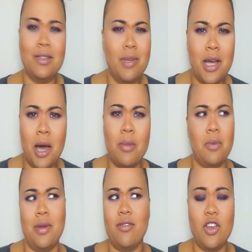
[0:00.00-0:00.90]
leave me a comment,
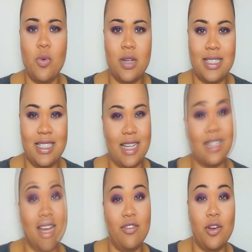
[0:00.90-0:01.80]
whatever you want to see. You guys
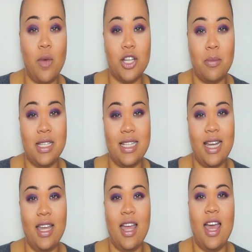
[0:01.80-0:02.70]
had fun watching me
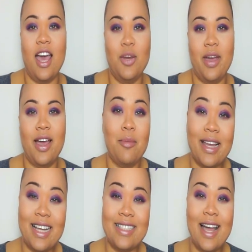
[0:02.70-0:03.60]
today. Anyway, come back
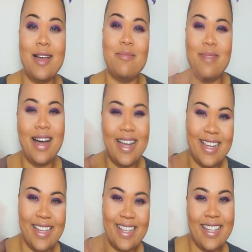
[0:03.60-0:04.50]
next time.
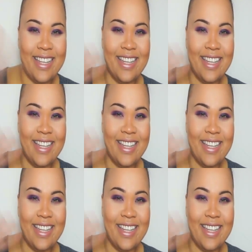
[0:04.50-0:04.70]
Bye!